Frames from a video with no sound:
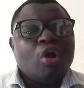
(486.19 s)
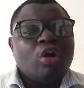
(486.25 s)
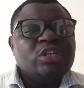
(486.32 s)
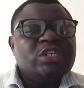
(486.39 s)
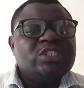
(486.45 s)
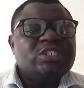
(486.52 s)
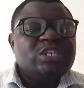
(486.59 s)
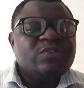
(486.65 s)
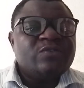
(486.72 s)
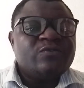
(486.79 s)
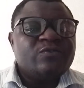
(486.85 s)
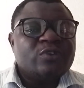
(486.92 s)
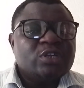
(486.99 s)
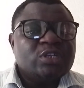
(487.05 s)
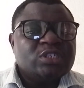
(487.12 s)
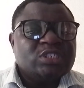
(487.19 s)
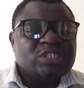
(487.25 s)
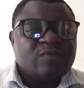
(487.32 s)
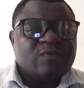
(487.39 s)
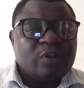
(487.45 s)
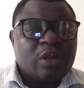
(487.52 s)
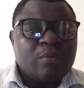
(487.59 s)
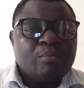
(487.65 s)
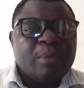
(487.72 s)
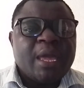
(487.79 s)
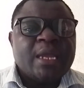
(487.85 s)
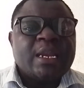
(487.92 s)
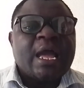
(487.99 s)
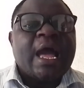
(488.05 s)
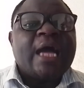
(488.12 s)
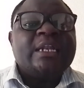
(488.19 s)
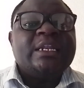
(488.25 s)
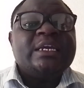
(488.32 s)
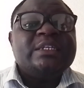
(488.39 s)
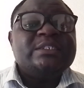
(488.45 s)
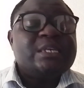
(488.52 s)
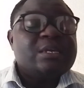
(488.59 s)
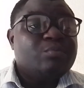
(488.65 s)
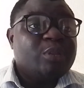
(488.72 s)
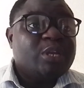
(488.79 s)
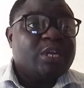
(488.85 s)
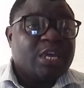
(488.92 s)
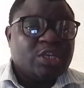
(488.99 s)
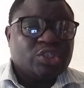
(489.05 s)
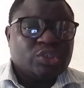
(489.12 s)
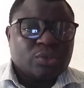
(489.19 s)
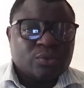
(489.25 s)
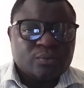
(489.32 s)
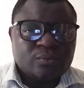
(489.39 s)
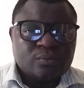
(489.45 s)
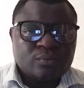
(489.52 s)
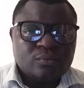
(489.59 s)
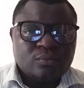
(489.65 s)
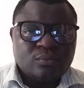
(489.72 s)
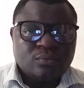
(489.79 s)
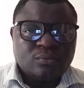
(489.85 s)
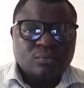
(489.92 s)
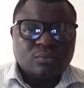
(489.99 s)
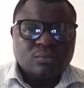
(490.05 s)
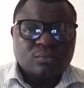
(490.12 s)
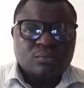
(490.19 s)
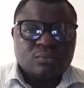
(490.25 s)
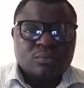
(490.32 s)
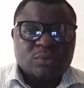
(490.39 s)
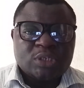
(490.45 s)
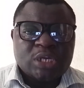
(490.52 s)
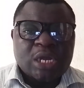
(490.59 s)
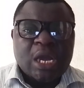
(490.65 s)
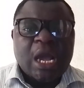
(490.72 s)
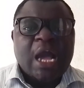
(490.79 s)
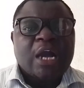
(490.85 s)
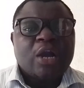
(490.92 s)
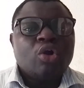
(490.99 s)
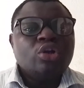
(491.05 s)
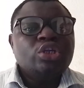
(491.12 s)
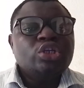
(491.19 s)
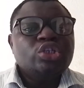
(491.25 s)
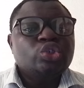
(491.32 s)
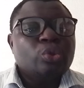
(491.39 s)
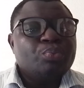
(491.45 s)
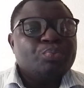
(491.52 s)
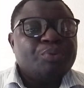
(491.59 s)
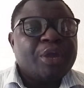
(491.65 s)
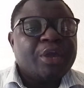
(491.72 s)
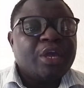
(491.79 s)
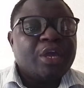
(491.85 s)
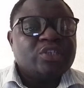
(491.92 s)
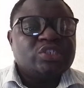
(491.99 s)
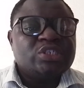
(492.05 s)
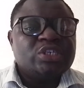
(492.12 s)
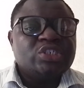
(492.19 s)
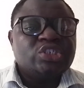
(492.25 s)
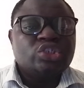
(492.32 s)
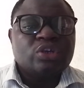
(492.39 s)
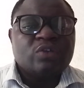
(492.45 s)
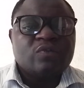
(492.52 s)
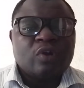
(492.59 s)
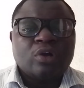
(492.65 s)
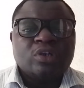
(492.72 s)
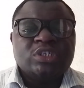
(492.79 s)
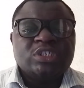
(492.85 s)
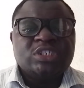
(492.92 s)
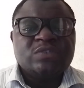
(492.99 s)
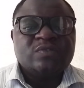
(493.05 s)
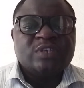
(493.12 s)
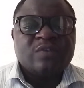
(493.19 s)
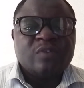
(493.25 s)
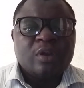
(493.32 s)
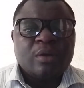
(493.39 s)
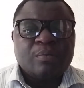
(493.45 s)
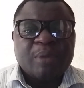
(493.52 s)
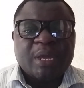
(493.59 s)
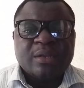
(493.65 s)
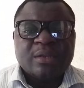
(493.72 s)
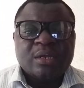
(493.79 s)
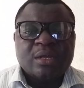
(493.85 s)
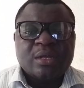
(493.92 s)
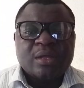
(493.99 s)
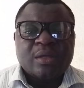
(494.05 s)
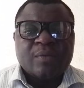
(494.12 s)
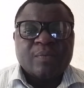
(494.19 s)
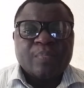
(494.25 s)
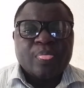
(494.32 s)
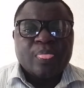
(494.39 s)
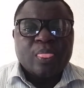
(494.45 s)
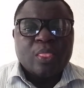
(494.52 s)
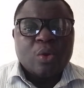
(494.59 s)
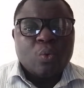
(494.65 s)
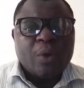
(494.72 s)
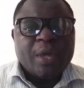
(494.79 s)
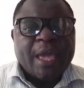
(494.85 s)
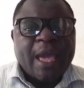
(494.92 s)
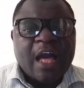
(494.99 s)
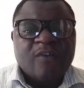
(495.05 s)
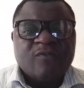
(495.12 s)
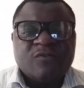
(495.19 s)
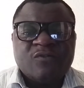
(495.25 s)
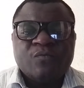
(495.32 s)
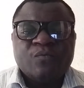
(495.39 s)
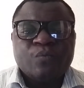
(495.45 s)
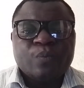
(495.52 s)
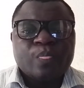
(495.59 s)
cognitive development and its implication. According to Piaget stages of cognitive development, we have